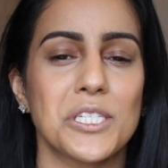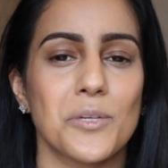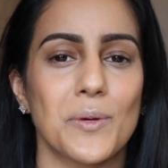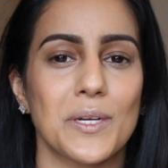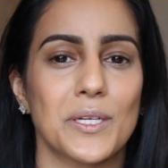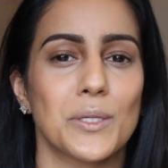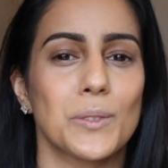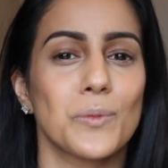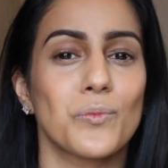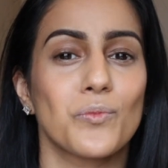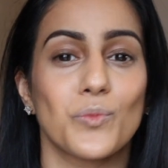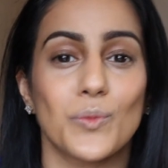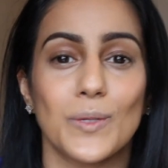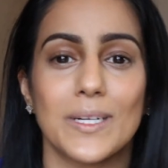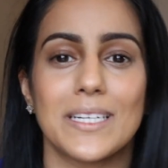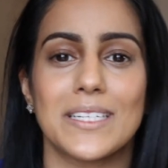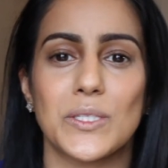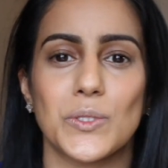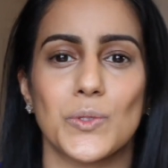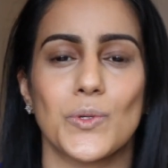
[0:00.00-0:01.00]
so I couldn't
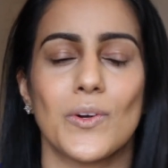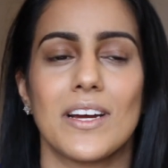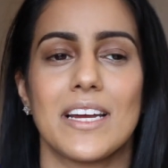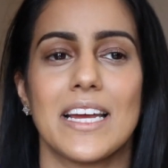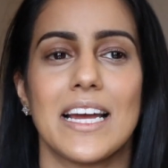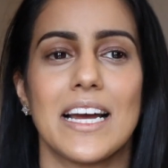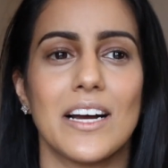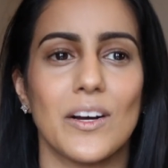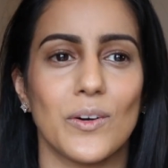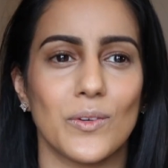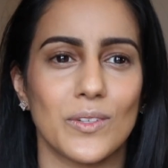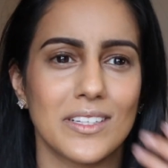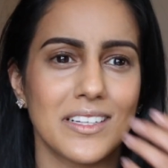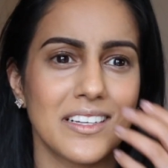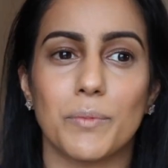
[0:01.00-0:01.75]
really try it out